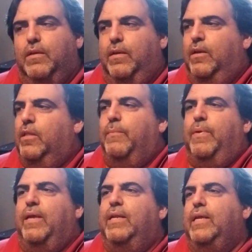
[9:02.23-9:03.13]
You know, in the
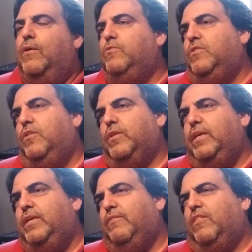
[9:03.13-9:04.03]
beginning I was
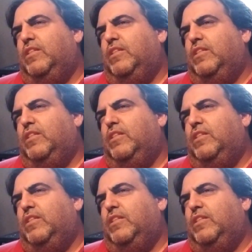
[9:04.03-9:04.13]
looking if the